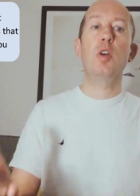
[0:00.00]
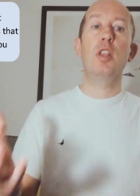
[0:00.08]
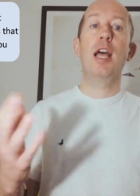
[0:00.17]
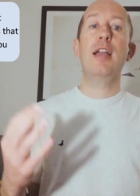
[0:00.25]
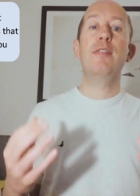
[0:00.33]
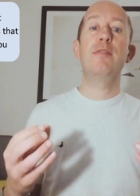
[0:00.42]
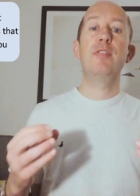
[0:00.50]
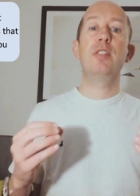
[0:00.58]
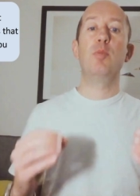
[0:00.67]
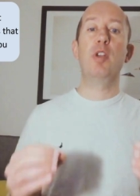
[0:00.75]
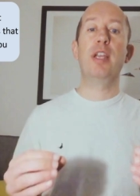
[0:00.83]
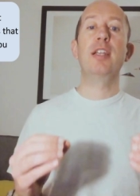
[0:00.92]
life is
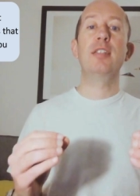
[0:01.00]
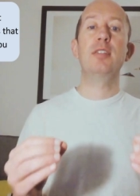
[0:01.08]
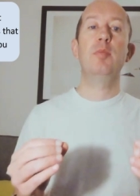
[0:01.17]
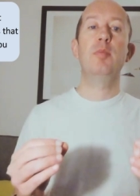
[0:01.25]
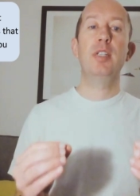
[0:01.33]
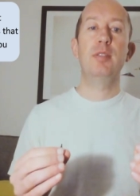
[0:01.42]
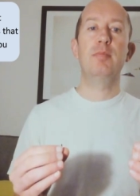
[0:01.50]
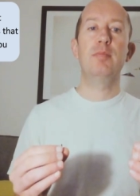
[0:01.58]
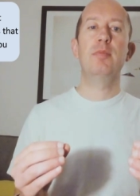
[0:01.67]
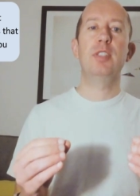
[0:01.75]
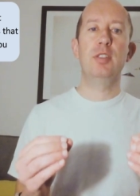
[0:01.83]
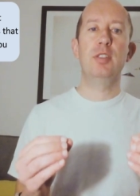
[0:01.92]
bringing to me
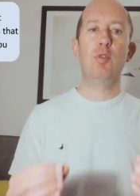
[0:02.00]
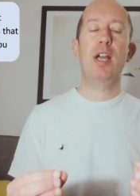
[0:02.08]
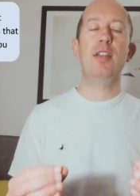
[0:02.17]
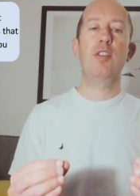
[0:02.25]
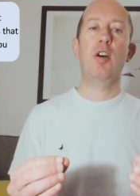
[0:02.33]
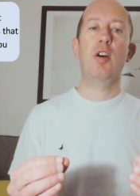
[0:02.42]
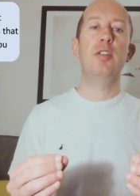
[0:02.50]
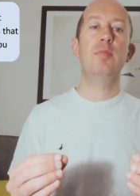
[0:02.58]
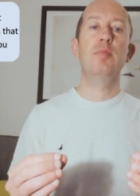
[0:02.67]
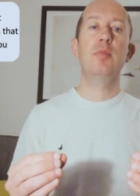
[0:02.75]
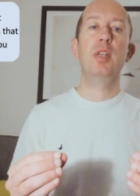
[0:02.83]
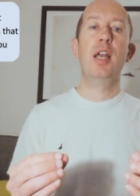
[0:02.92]
to, right now,"
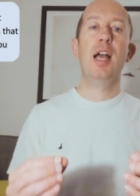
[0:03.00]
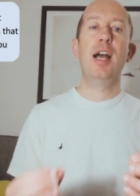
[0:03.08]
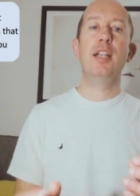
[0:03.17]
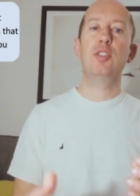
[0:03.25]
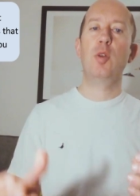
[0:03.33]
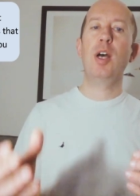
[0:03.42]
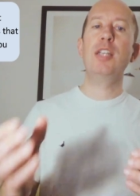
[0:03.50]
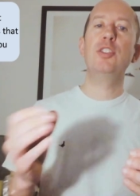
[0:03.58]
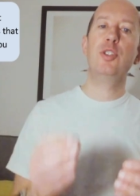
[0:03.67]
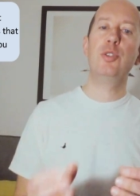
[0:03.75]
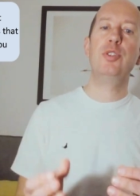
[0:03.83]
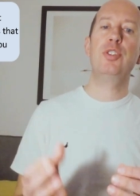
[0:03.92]
and so I
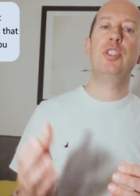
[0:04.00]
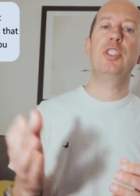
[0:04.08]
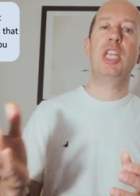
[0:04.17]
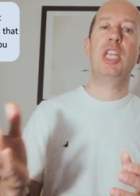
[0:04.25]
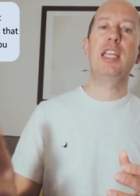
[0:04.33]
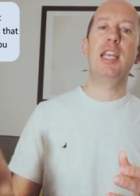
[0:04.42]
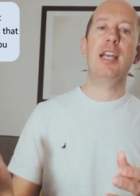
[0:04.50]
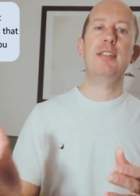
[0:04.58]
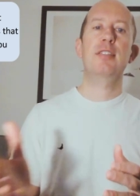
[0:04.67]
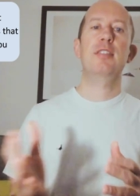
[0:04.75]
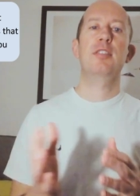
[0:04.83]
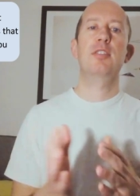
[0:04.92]
choose to say
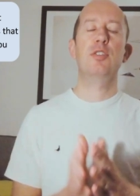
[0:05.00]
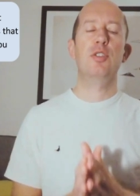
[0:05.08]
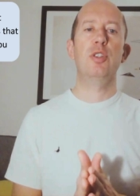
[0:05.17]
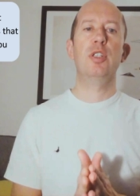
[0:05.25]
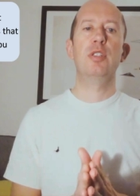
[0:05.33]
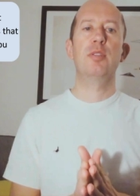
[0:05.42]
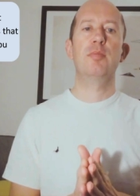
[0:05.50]
yes to it.